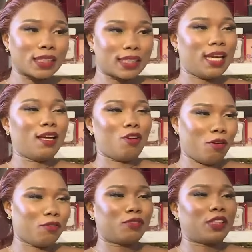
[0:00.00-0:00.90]
were scared
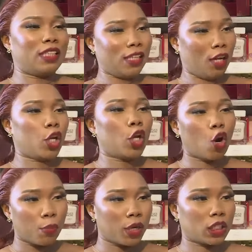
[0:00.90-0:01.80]
of seeing a
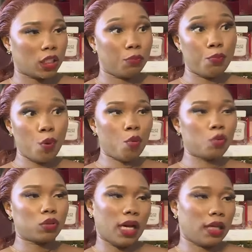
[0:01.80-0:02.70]
young person
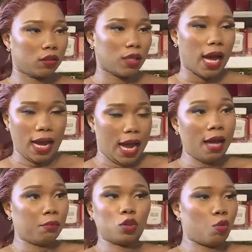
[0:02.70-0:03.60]
bold and
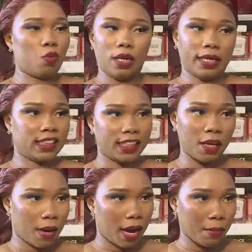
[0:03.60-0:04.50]
I am someone, I
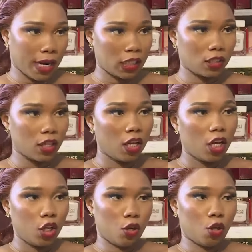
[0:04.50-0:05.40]
say my mind,
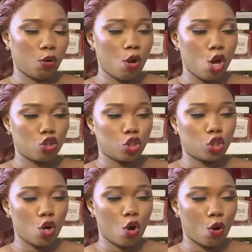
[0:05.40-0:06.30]
you know.
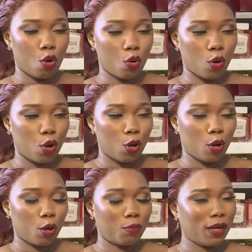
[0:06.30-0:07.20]
So
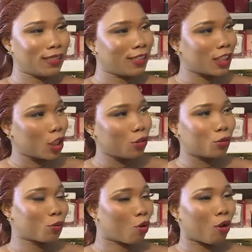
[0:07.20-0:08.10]
my teacher
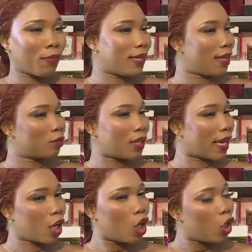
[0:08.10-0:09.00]
used to call my dad,
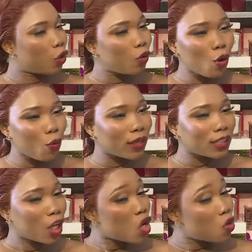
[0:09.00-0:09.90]
like, you know what,
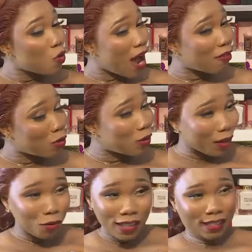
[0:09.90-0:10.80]
you have to
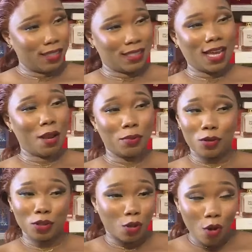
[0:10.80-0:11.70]
regulate this girl
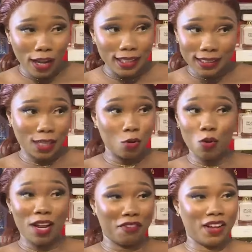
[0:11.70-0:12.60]
because or else kii du
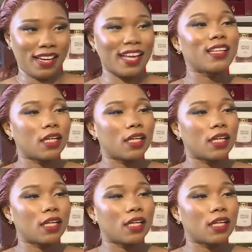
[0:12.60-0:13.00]
have fan